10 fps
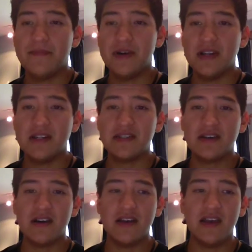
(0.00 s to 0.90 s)
but it's
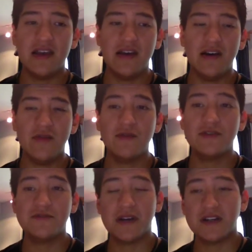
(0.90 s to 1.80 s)
not a
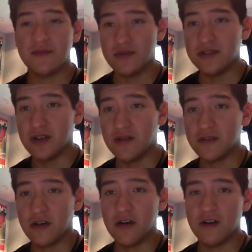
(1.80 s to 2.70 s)
respectable adult
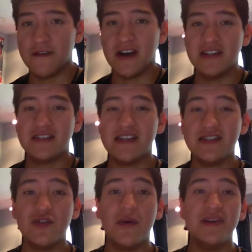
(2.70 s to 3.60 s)
car, if I'd say
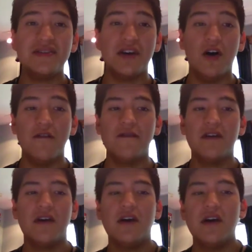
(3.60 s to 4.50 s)
so myself.
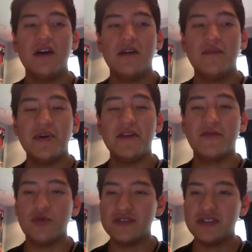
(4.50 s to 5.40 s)
But of
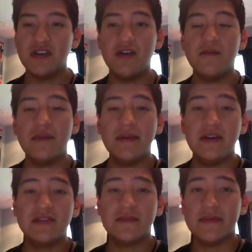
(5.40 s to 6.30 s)
course, you know,
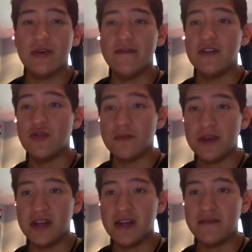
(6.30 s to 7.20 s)
maybe some people have another
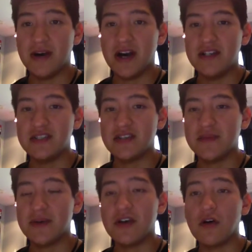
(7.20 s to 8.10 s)
opinion, but I just
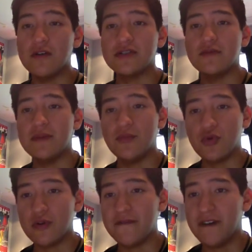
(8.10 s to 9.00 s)
like my cars a little bit
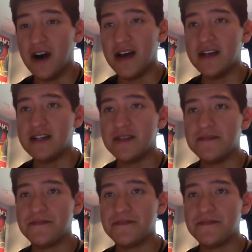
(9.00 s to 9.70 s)
more refined.